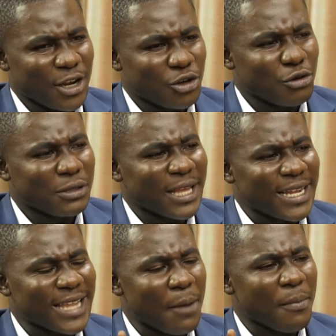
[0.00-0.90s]
Do you
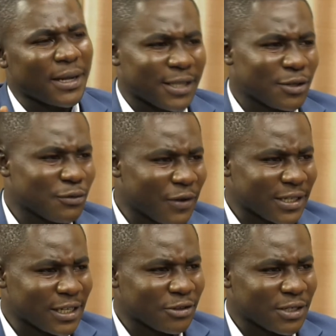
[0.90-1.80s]
think that matters to
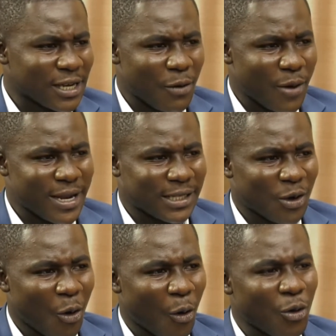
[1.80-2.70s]
financial literacy and
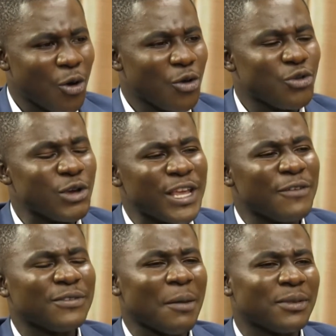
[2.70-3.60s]
awareness, or you
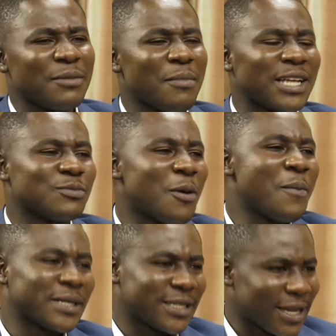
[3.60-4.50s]
give something much more
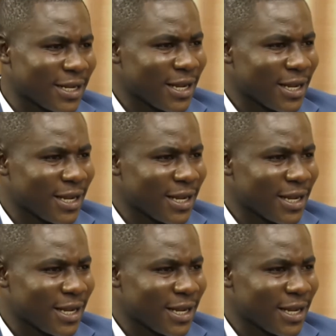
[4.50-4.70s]
better than